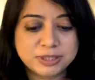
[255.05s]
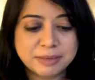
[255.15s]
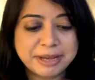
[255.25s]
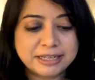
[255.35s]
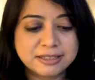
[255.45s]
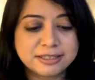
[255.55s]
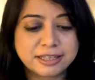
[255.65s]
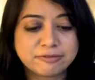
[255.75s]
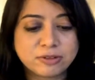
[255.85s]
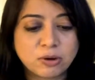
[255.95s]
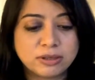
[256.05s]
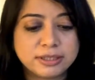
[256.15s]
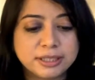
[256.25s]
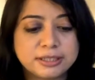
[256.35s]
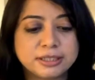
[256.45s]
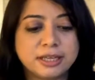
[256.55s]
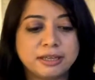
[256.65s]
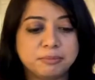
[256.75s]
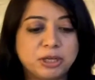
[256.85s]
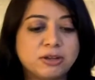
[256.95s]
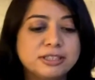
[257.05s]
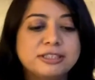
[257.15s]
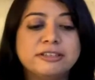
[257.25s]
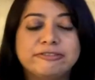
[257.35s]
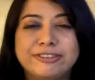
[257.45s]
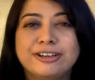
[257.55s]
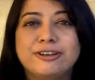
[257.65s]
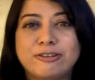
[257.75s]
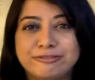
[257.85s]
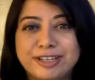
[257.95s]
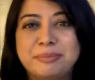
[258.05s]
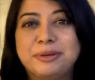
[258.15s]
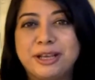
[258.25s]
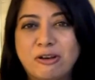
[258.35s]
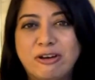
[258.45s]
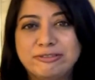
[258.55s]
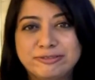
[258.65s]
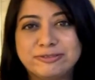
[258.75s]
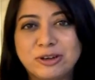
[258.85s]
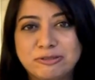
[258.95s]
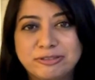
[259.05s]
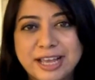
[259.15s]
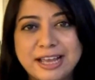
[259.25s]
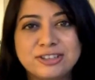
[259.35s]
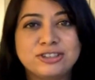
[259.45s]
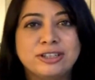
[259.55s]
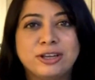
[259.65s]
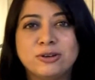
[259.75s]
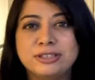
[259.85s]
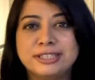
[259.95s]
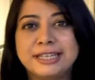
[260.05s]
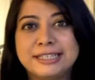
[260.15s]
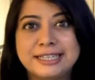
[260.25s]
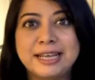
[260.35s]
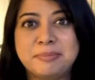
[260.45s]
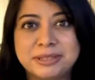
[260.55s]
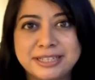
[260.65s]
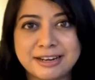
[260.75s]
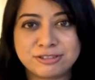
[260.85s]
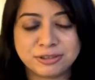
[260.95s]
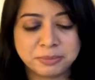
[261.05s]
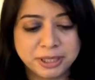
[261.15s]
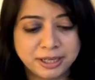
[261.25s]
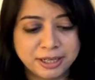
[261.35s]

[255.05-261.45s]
Some analysts have called it because it's a fear of tapering off of cash, they called it a taper tantrum,